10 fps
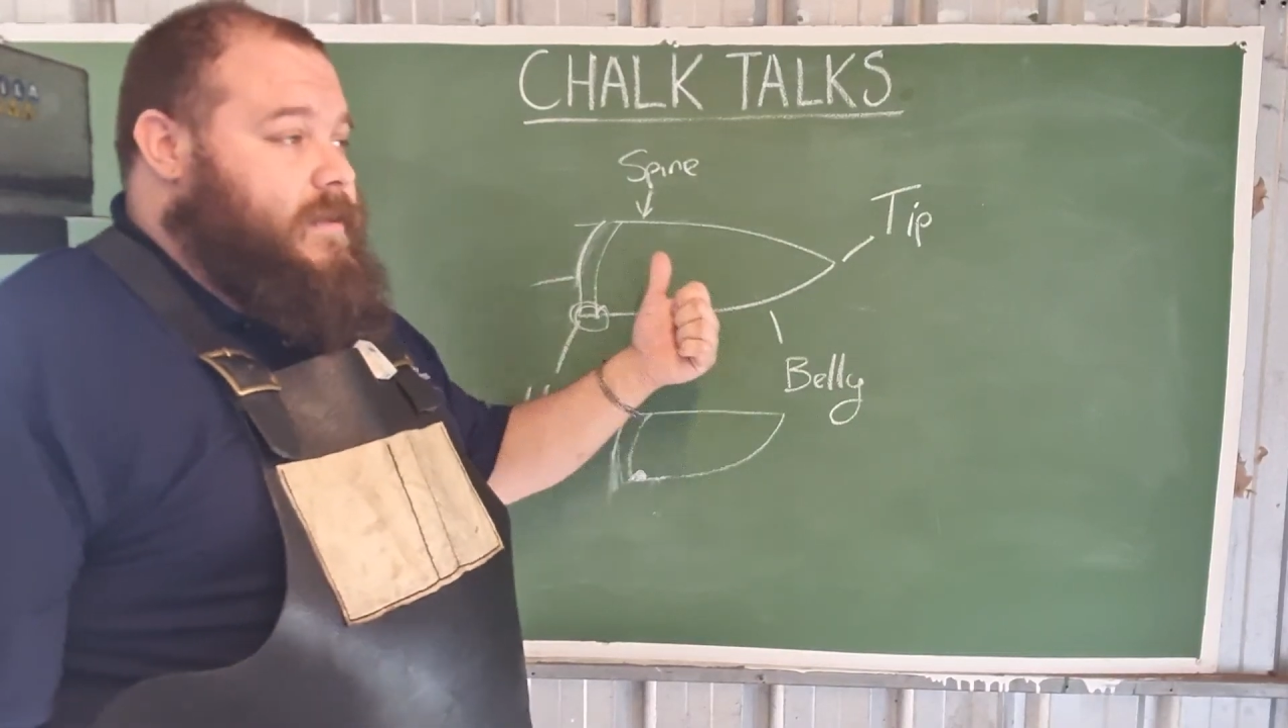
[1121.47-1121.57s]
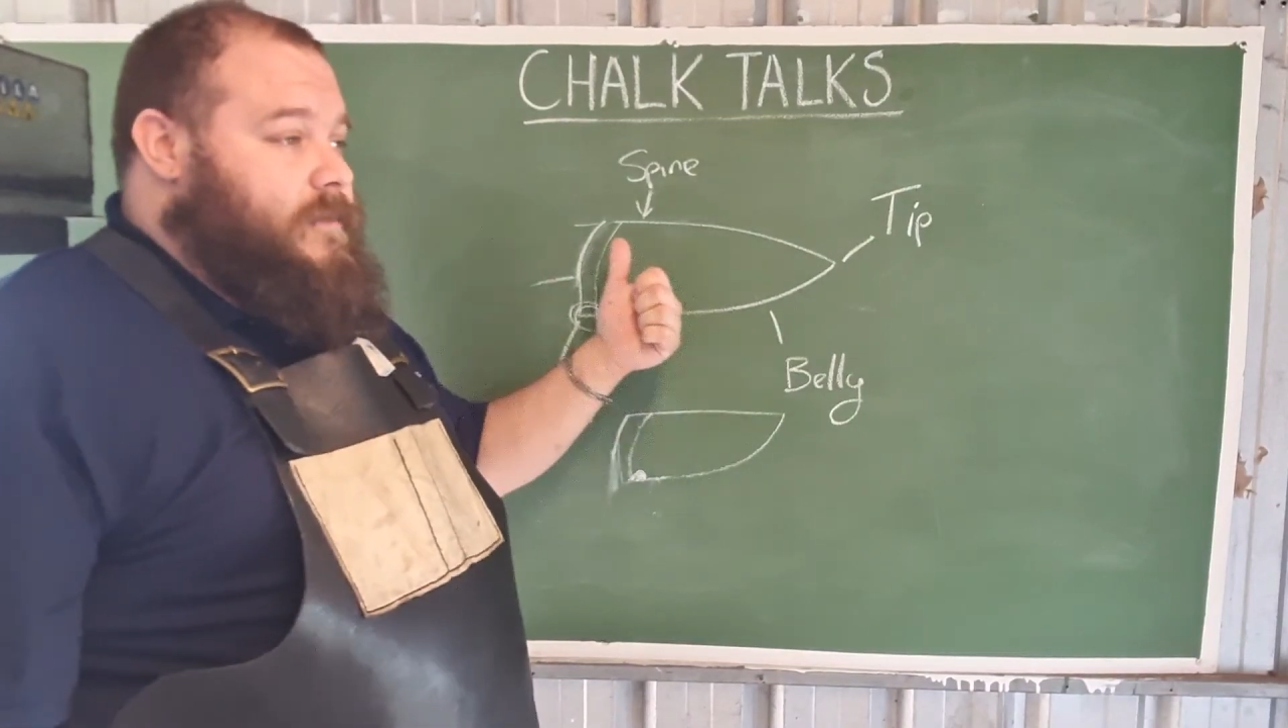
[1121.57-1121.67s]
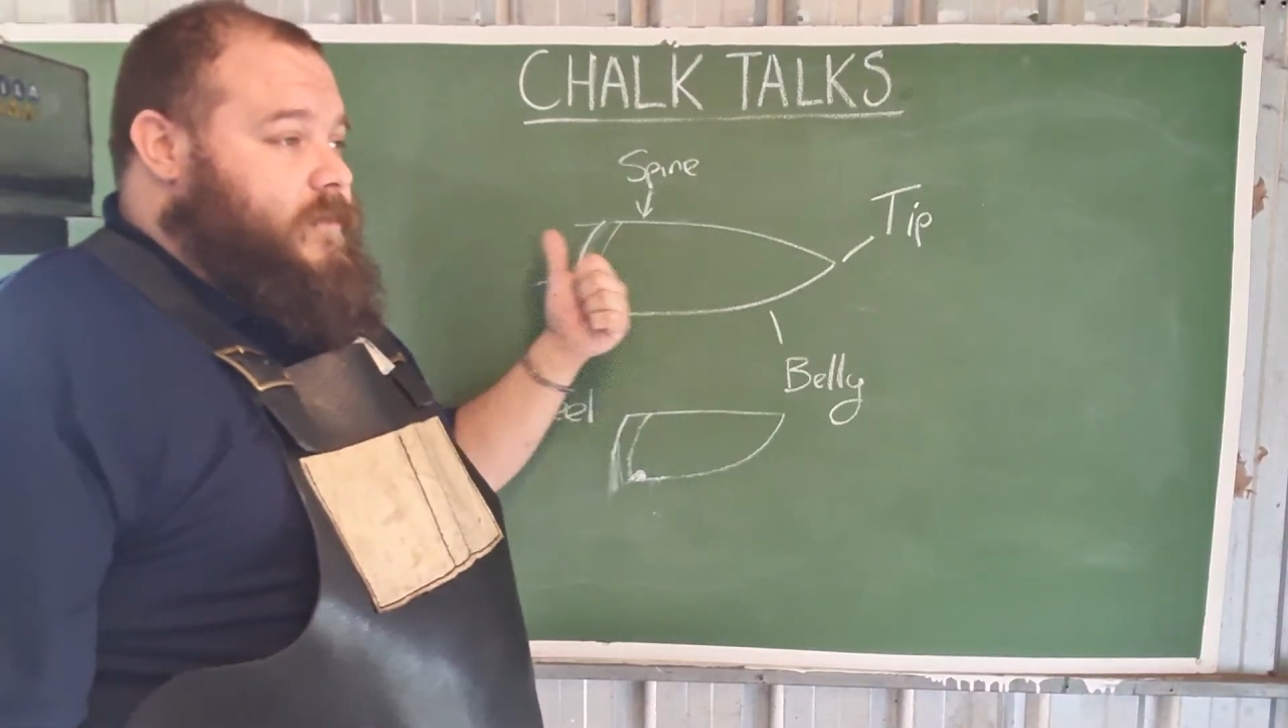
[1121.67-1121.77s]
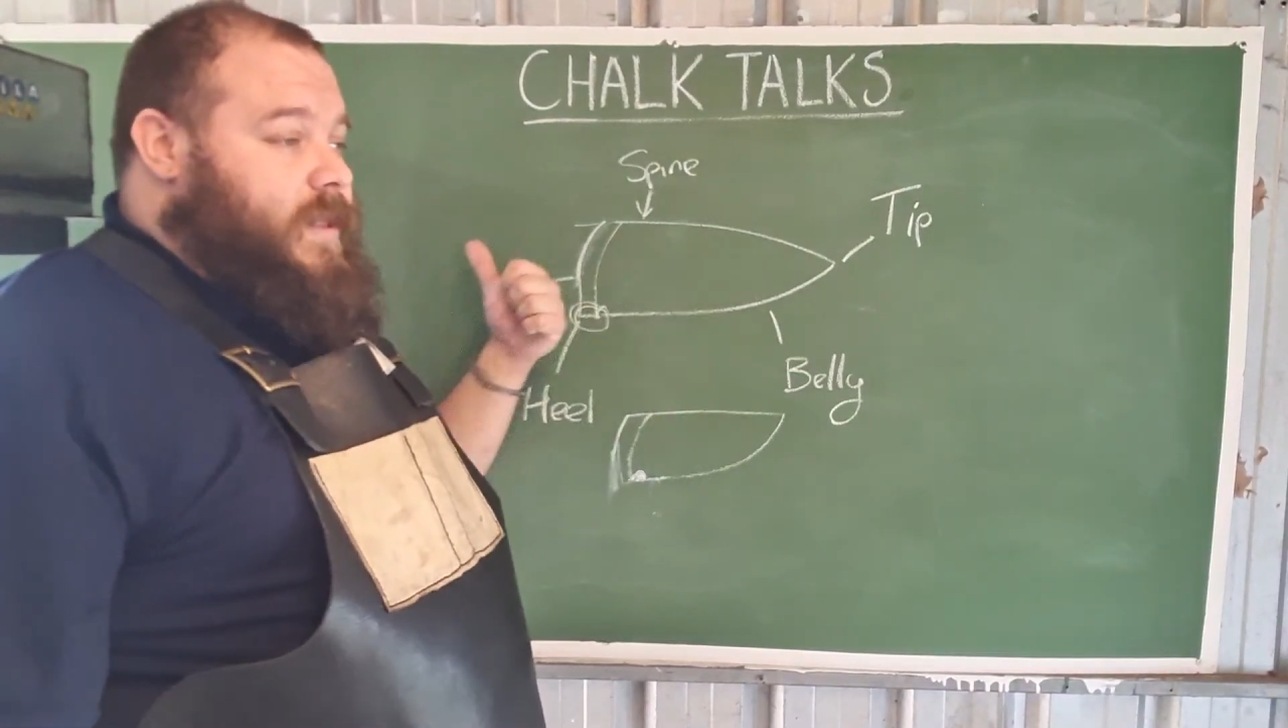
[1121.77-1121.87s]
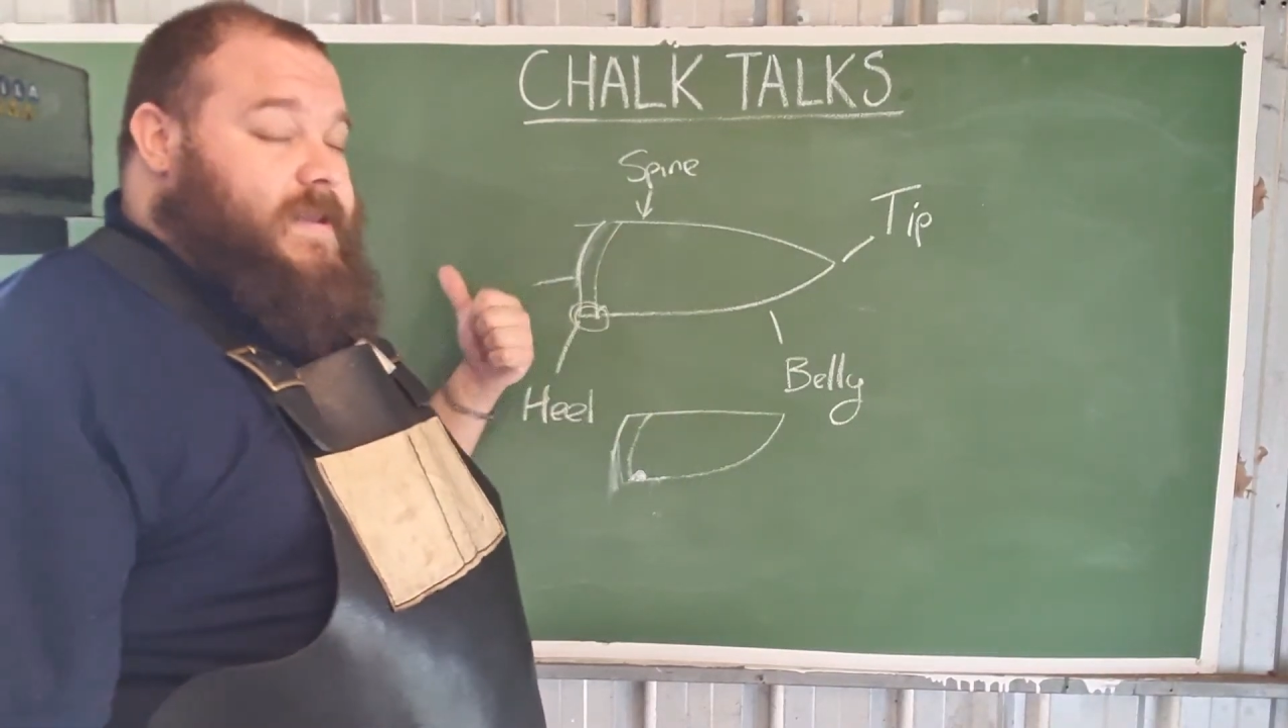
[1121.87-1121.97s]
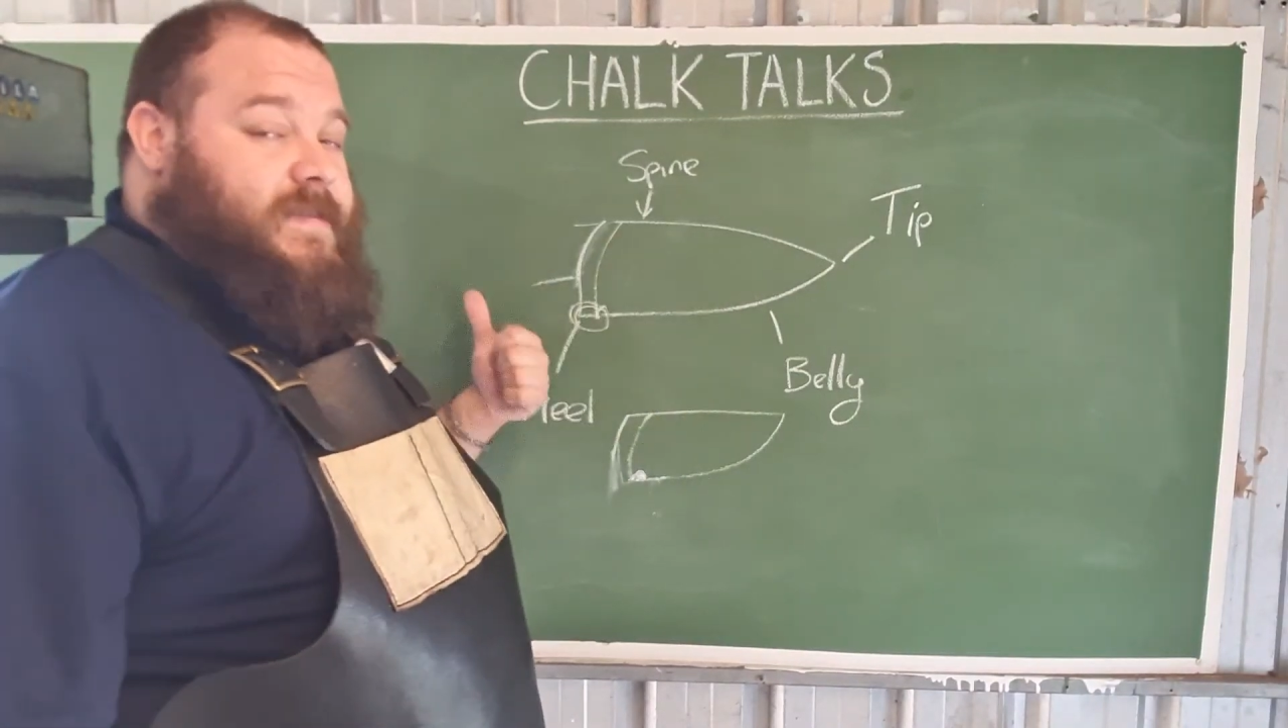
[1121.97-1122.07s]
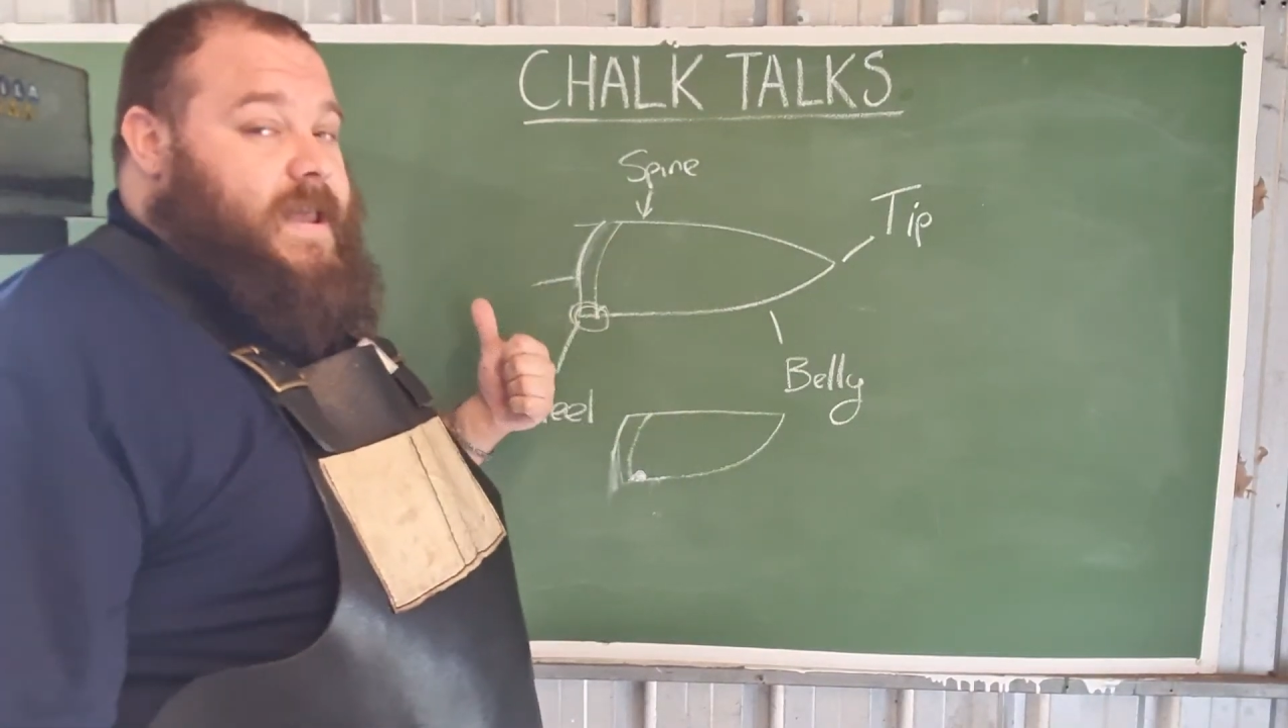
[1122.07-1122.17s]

it relates to